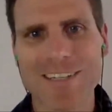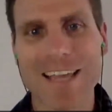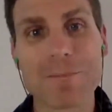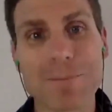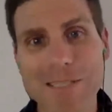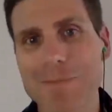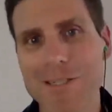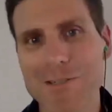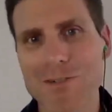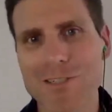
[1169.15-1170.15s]
And please make
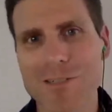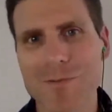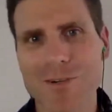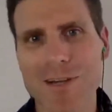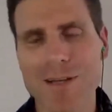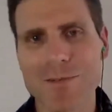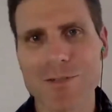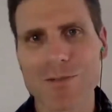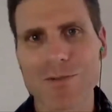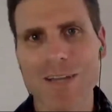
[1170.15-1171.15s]
sure you subscribe
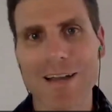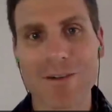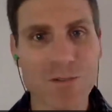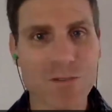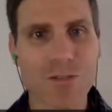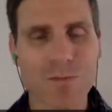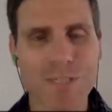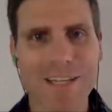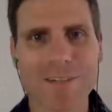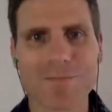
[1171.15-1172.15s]
to our YouTube
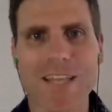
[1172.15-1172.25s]
channel,